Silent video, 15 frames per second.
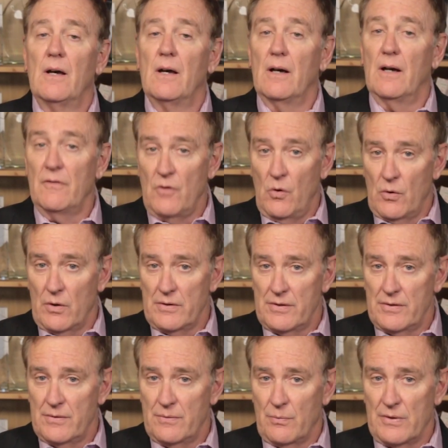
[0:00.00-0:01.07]
Of
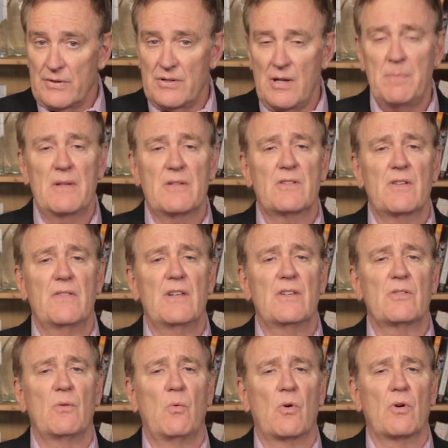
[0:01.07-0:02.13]
course, recipients of
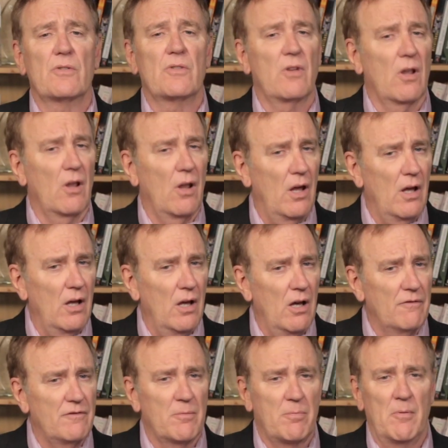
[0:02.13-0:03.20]
these awards
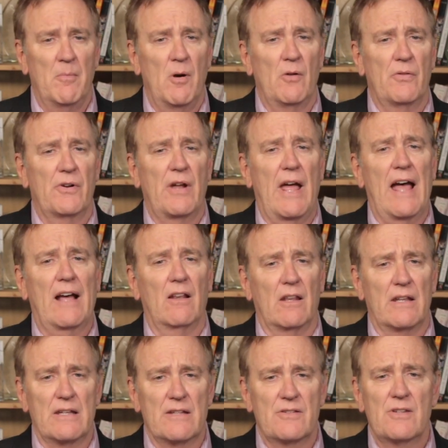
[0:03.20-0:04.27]
love to promote their
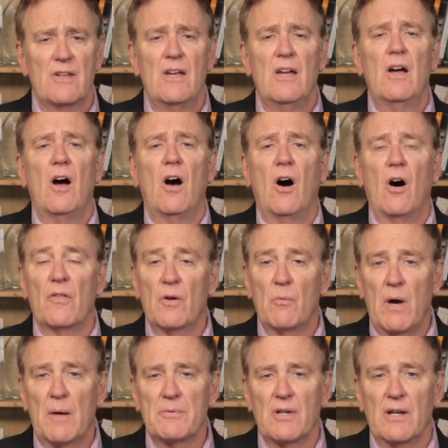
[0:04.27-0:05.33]
accolades on their
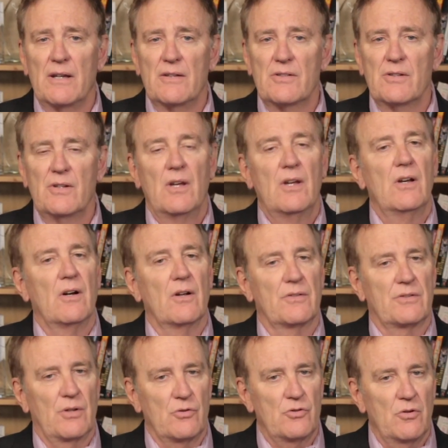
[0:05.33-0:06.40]
websites, on
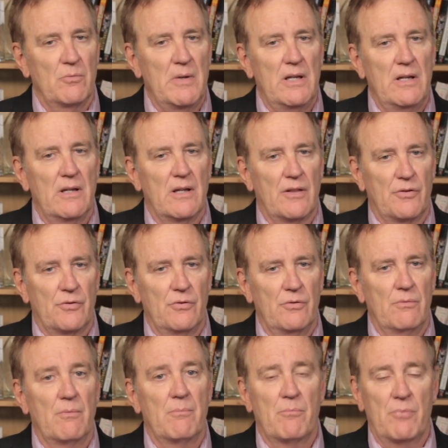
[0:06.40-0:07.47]
social media, and
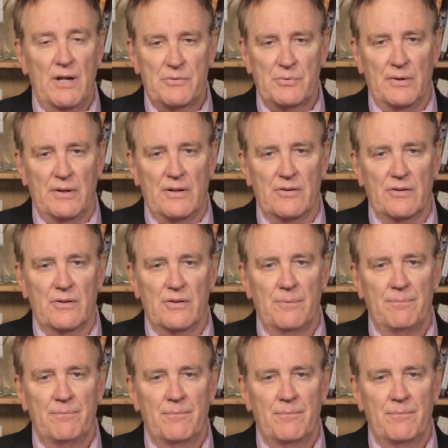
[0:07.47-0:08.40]
through press releases.